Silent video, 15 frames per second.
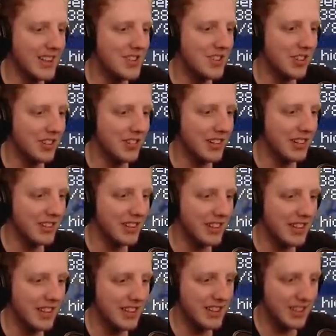chunk
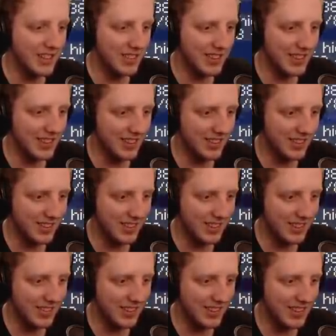rendering issues like this, it's a
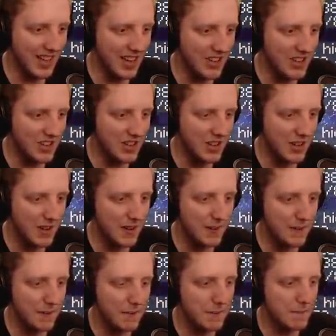little bit sketch.
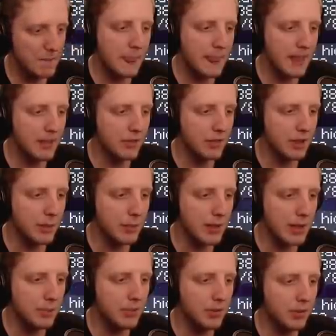Free the
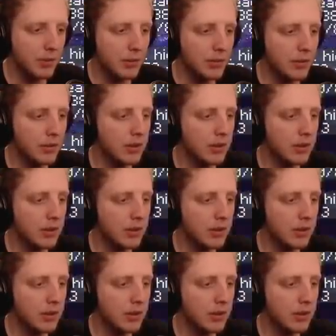plebs.